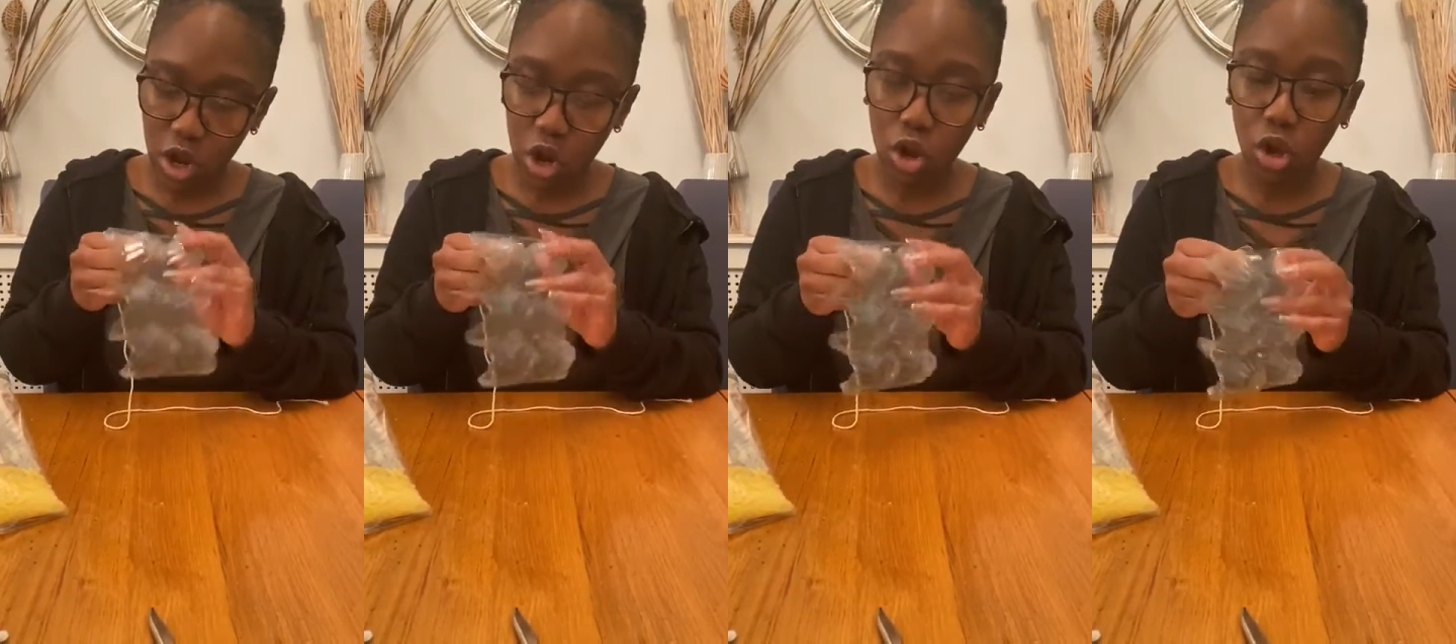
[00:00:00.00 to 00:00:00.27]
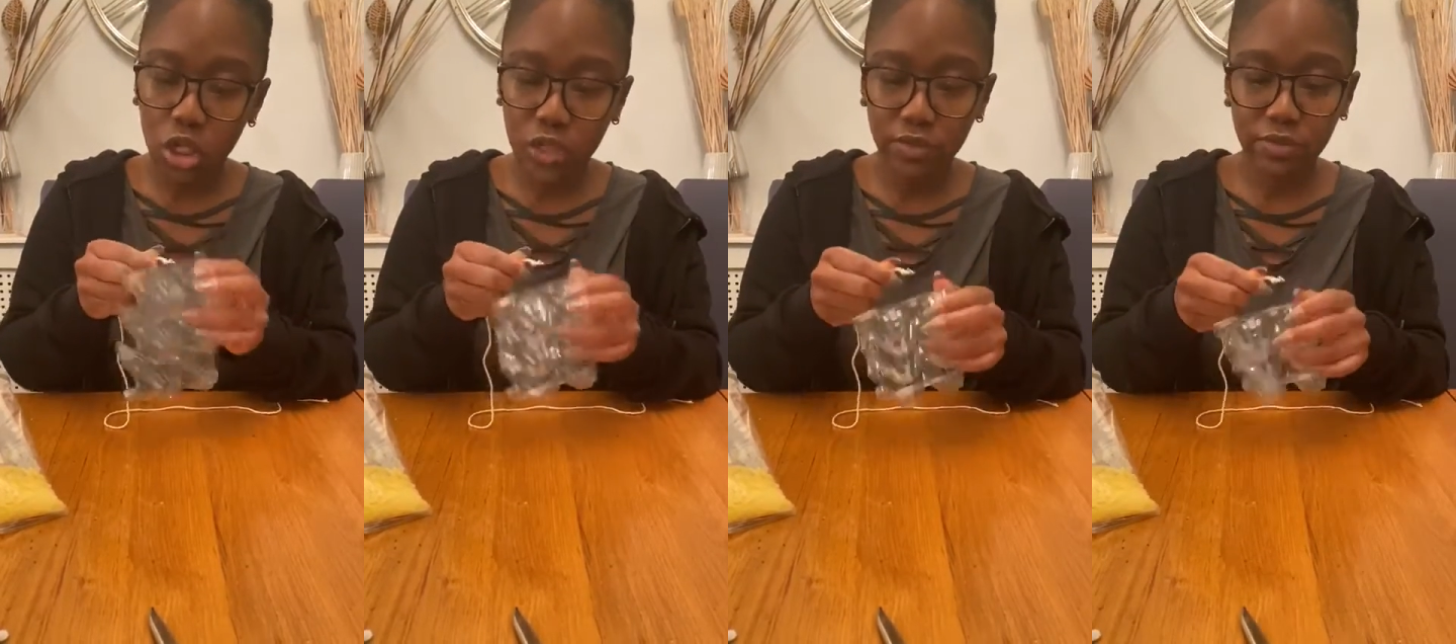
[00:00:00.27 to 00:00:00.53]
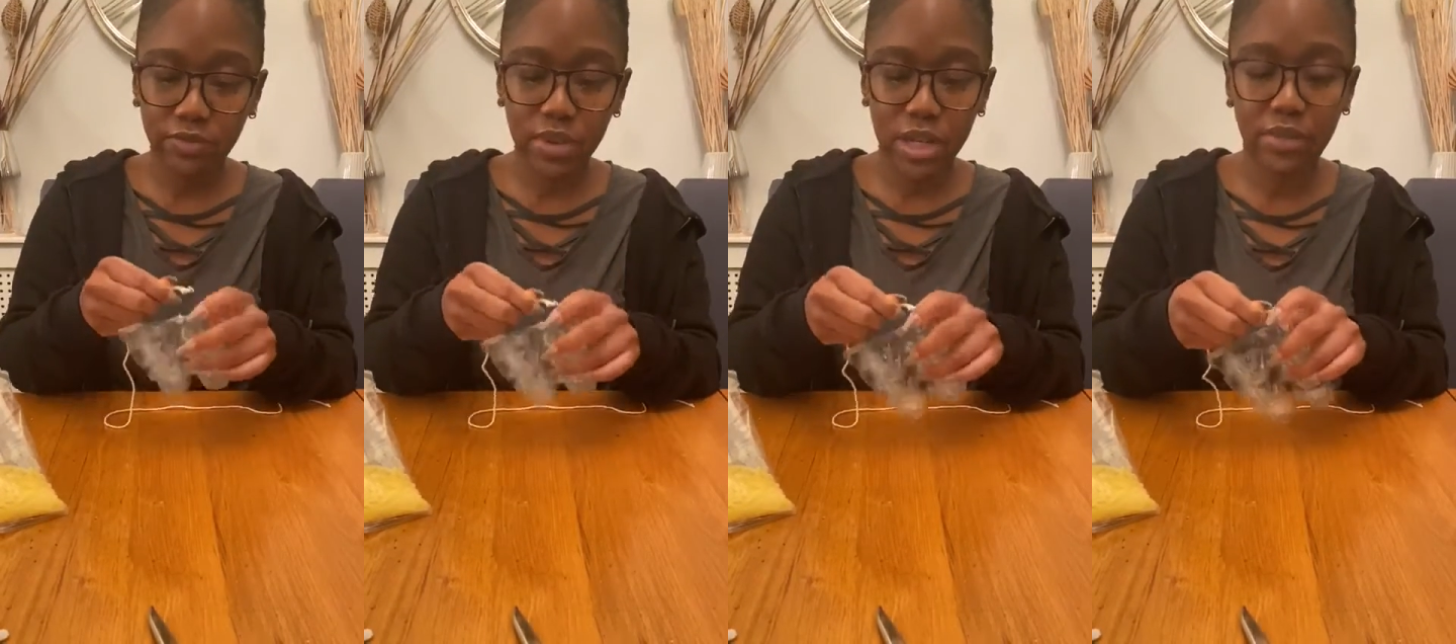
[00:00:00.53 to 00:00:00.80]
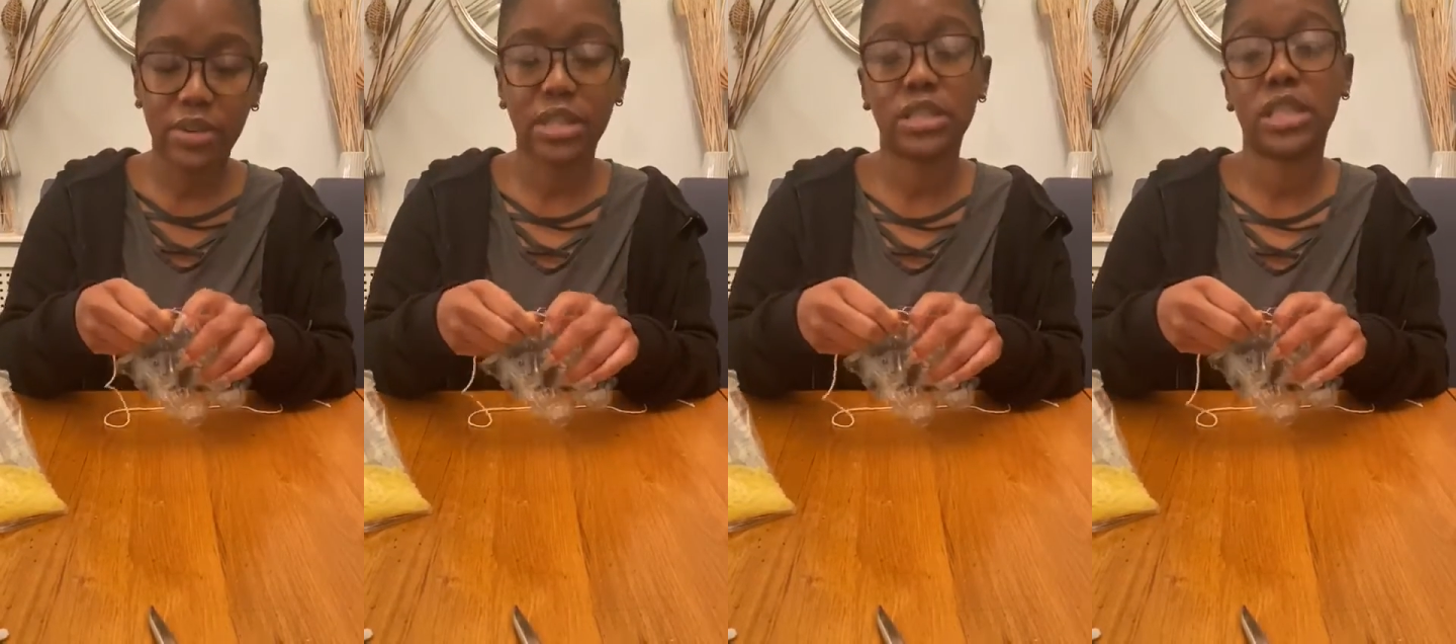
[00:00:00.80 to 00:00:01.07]
lots of
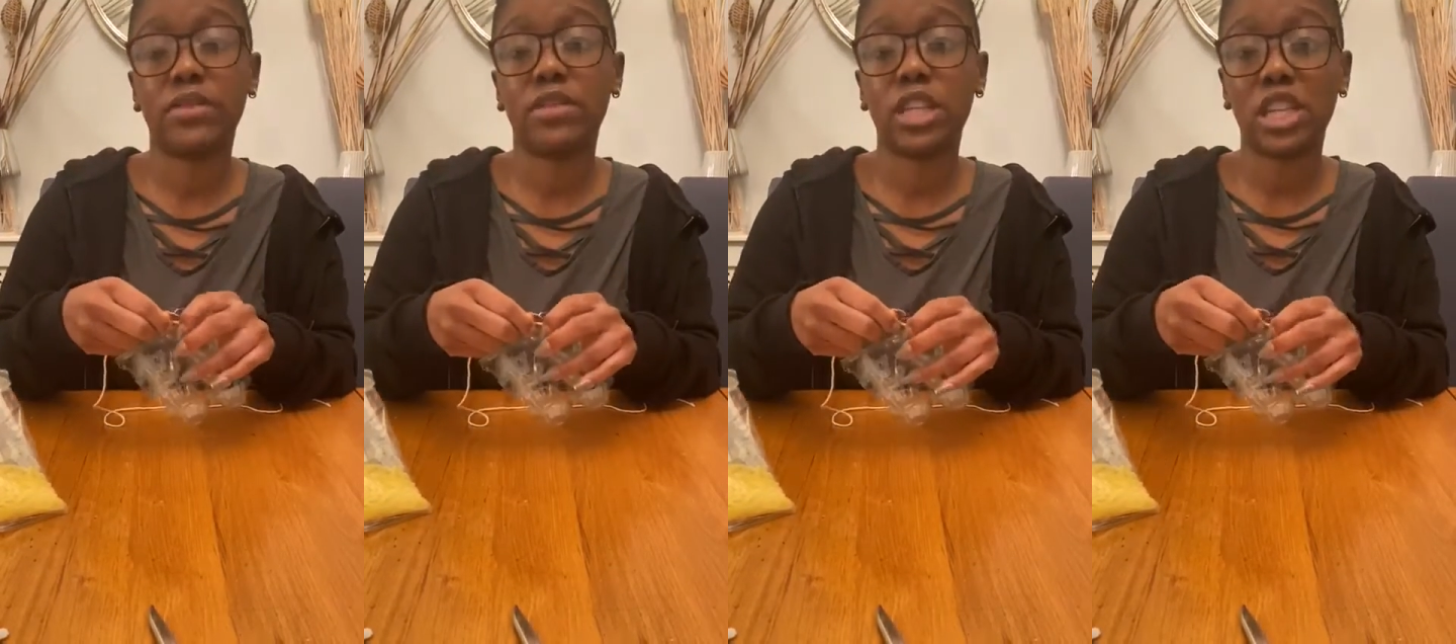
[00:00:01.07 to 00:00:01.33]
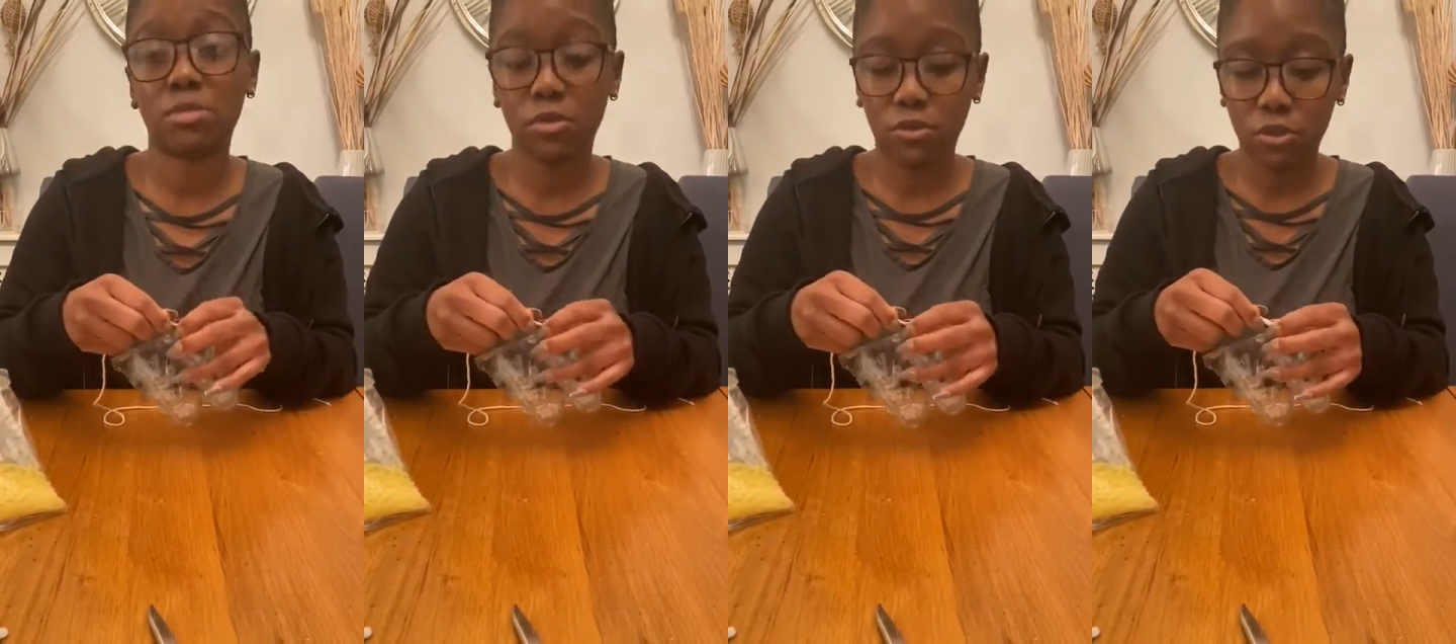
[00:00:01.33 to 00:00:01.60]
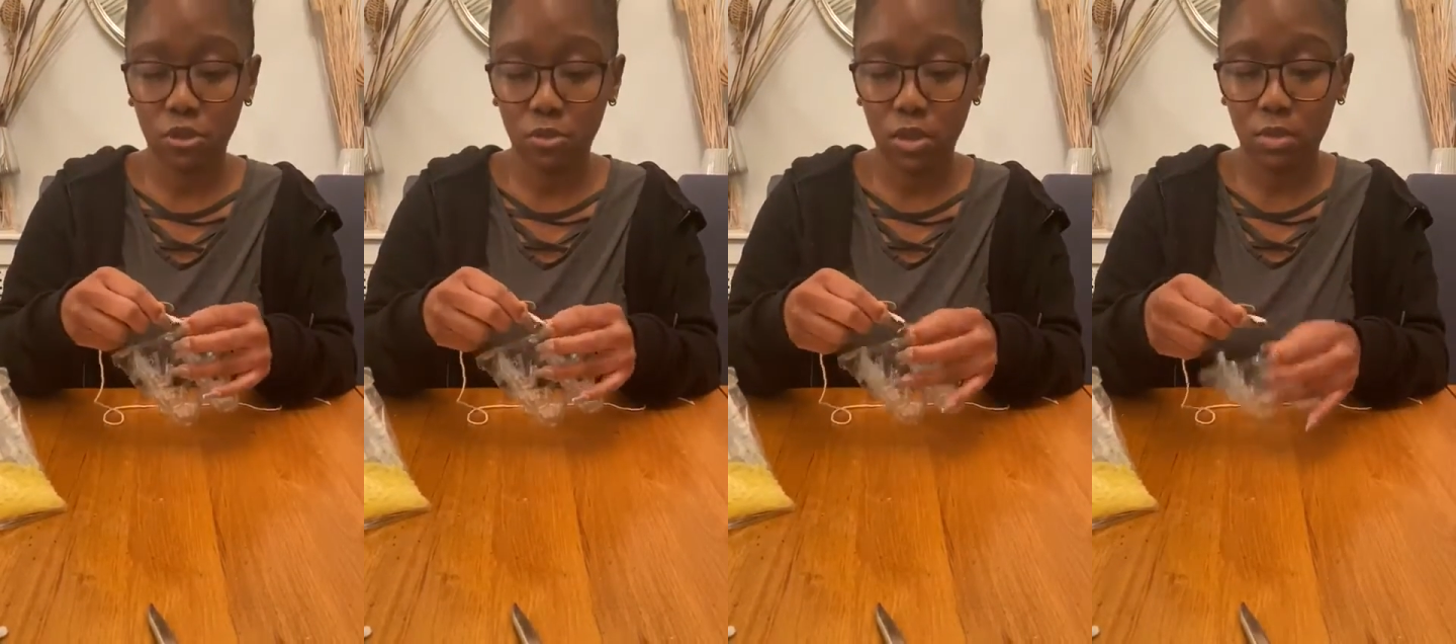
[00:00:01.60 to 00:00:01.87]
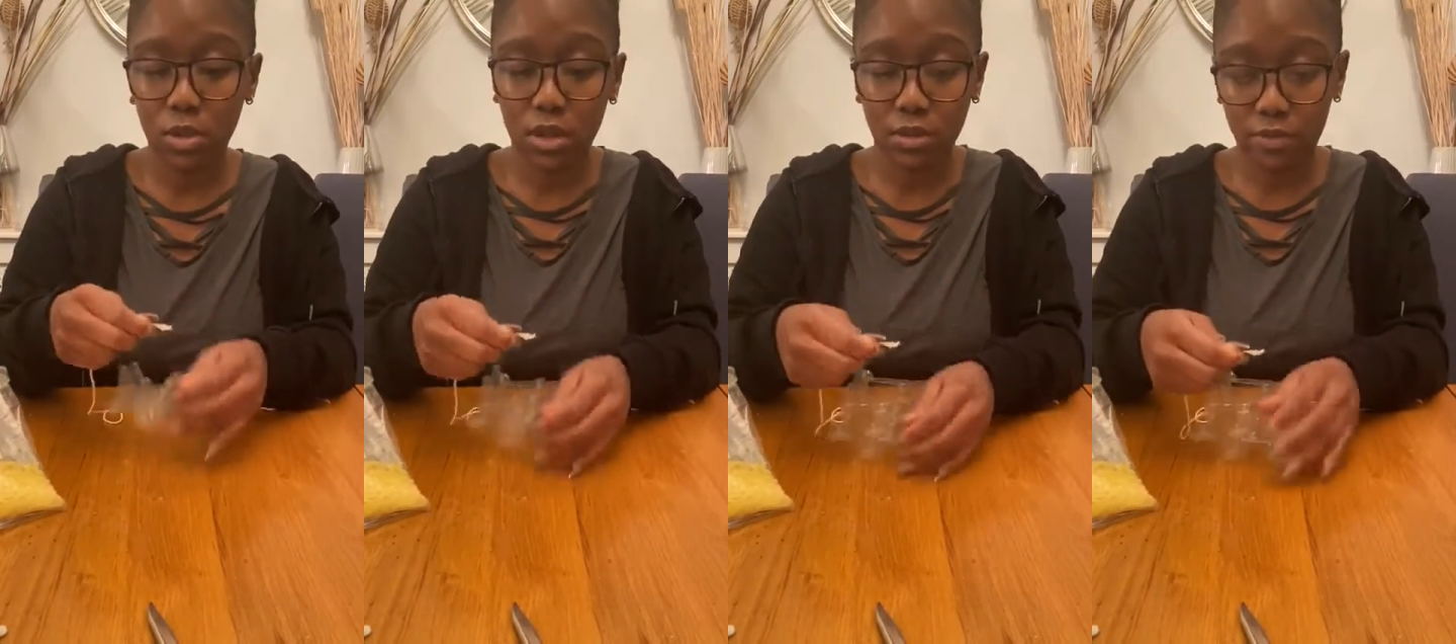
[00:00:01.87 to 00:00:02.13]
threaded activities before we
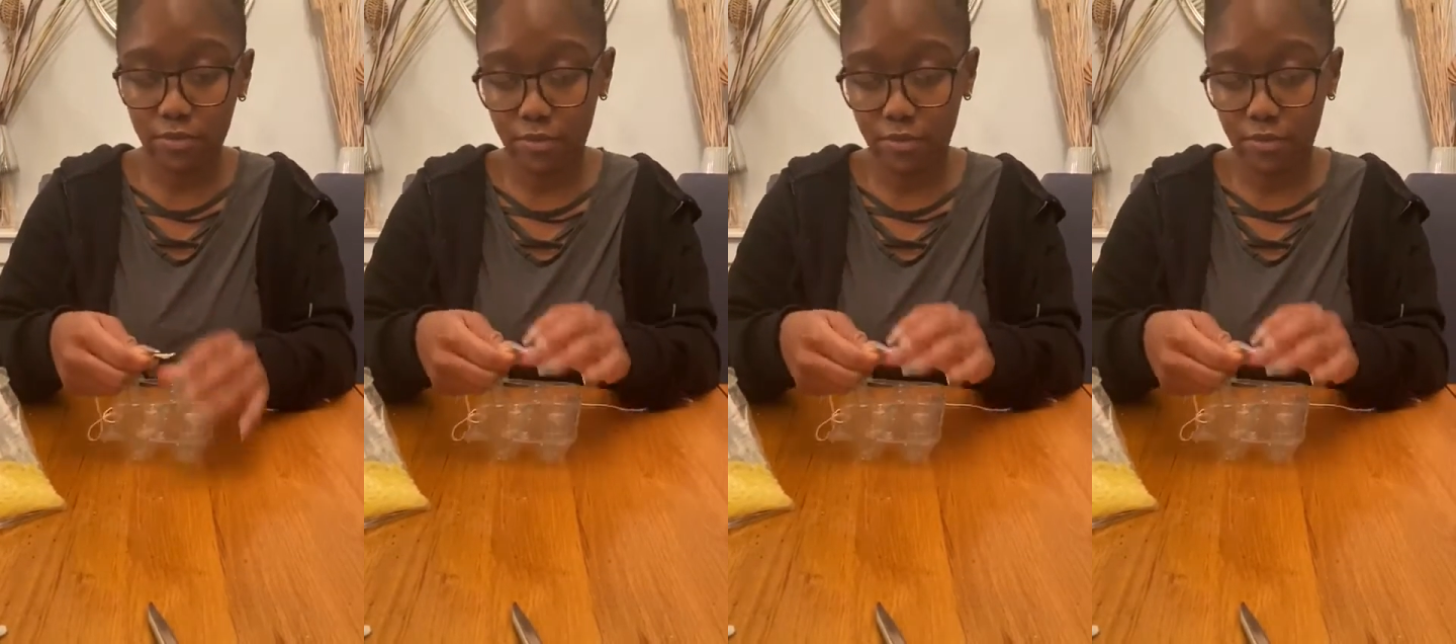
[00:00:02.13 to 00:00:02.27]
went